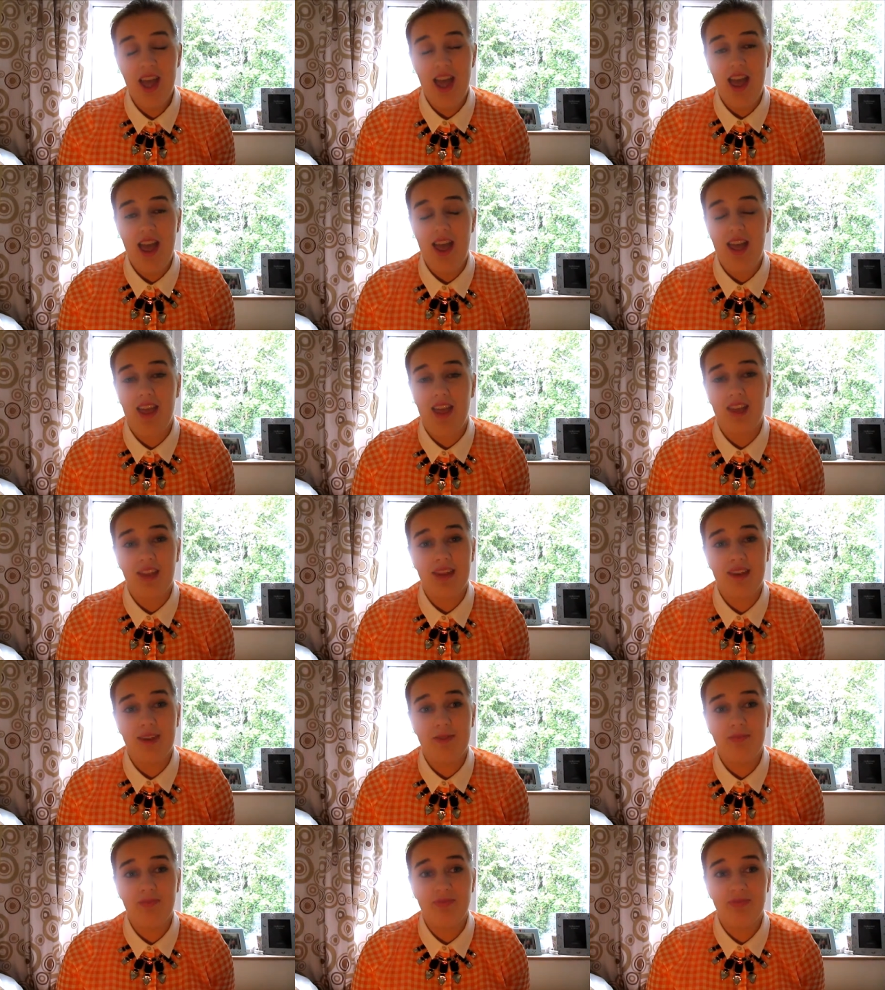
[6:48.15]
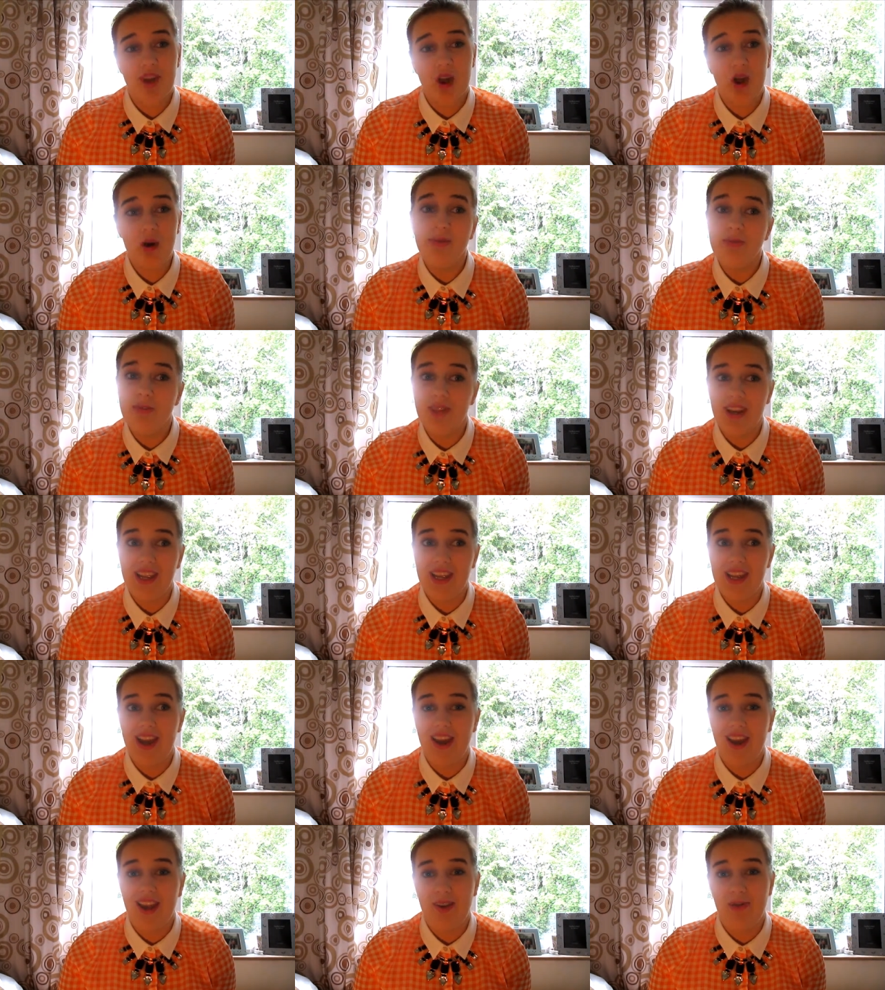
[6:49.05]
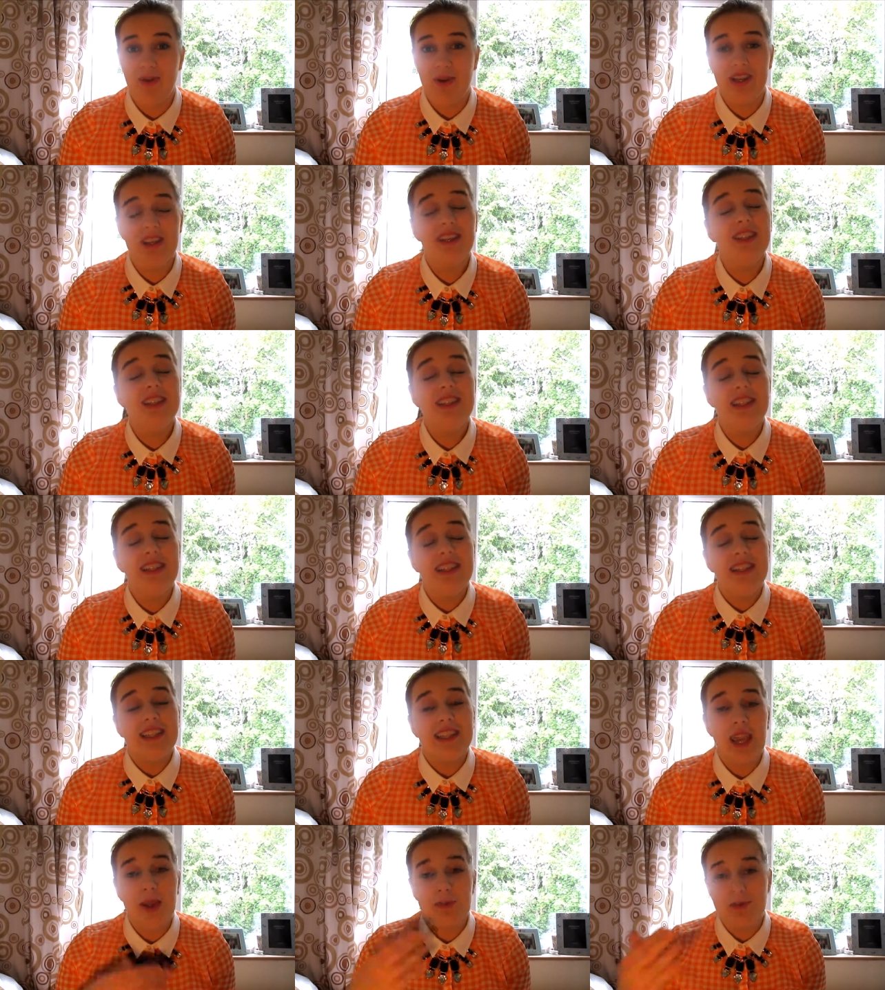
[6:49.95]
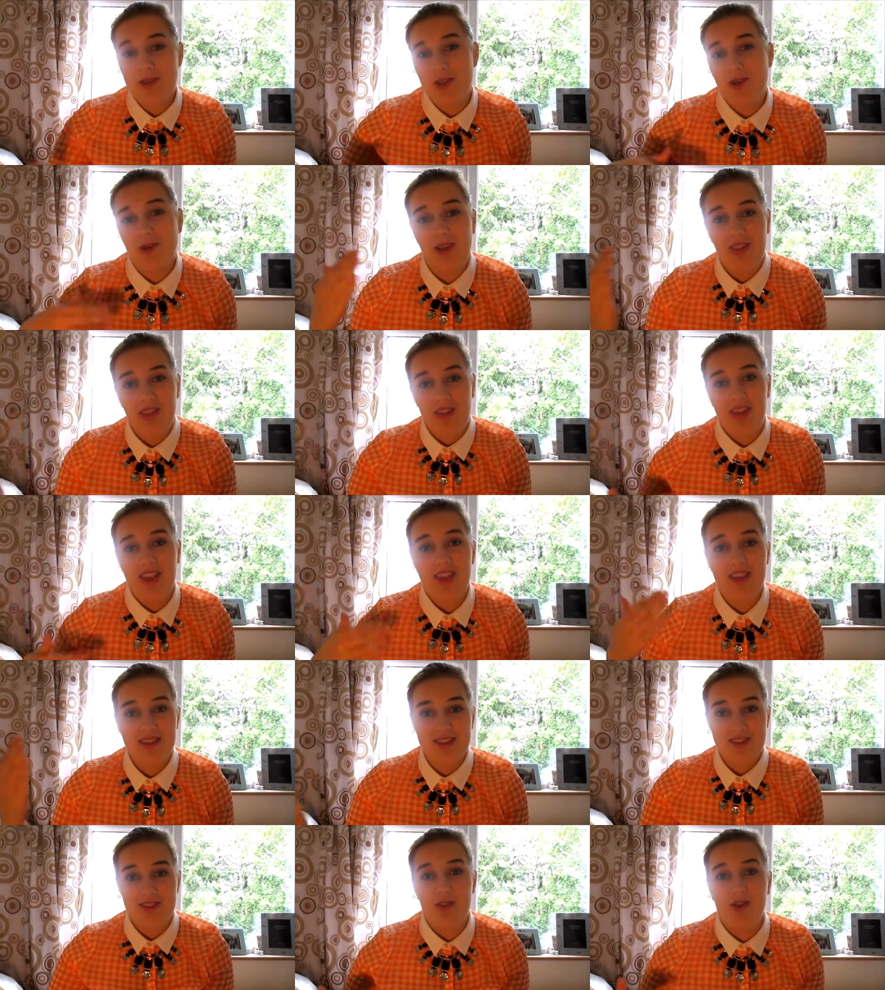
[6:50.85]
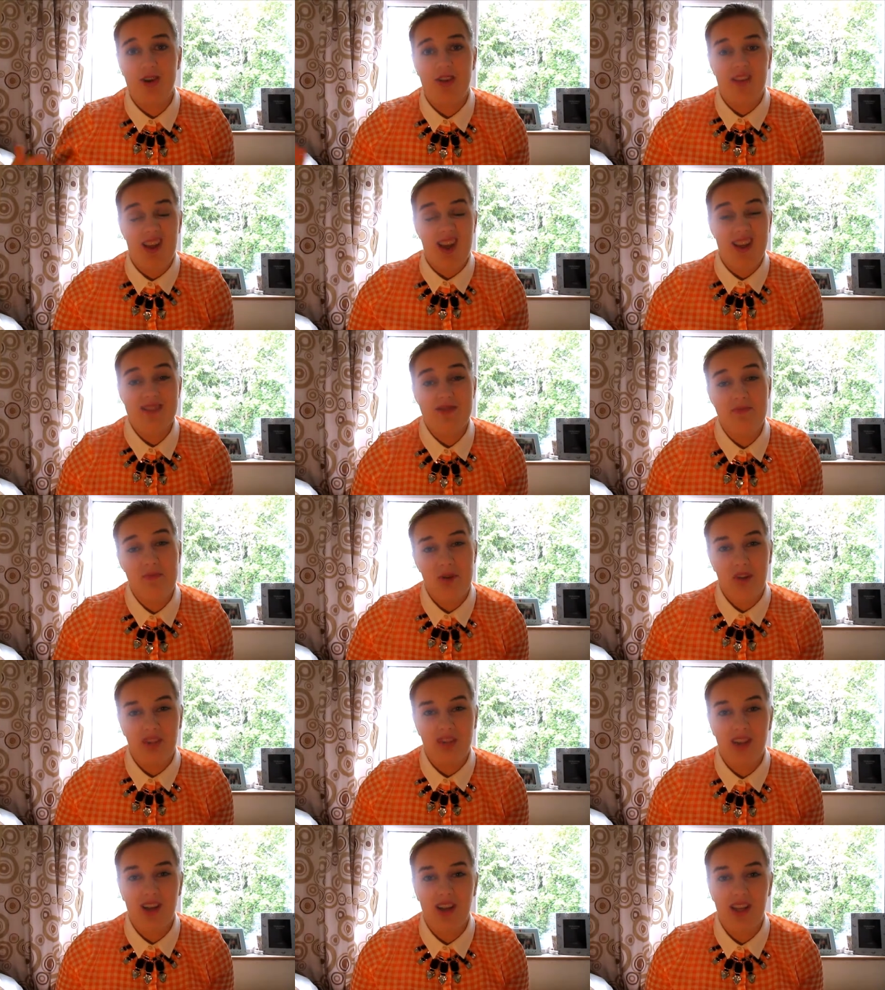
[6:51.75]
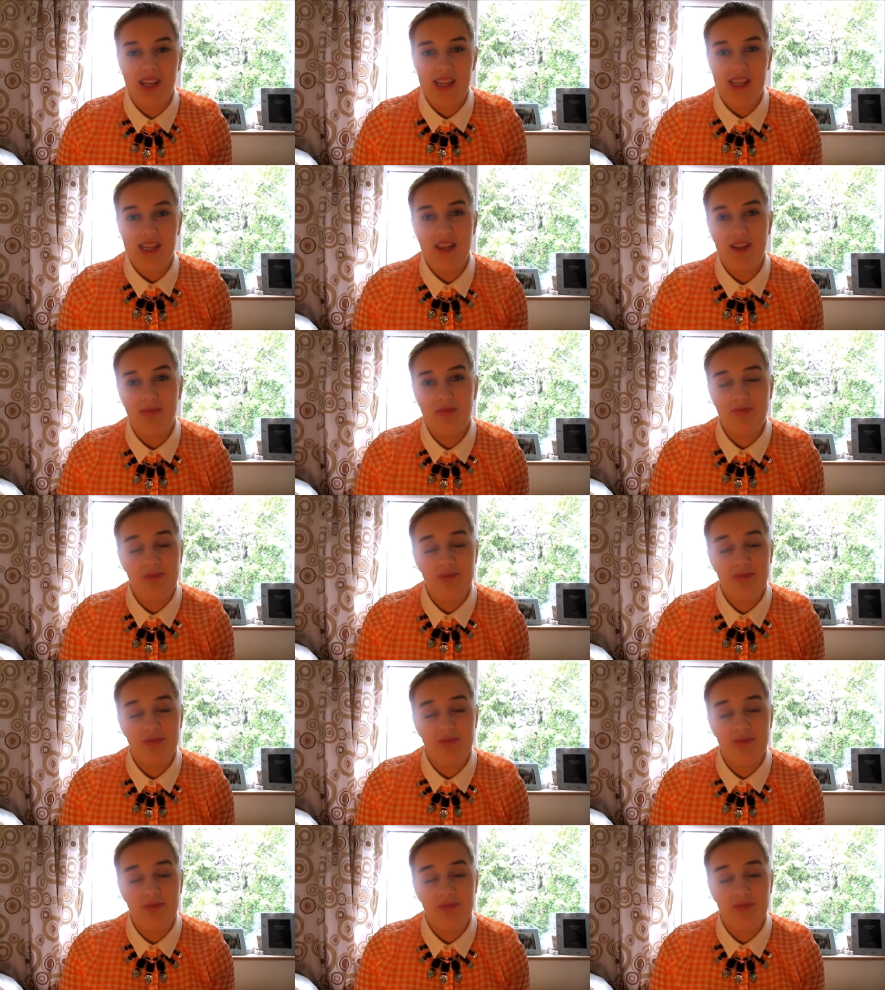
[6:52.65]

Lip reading: Hopefully I will keep doing these sort of as a monthly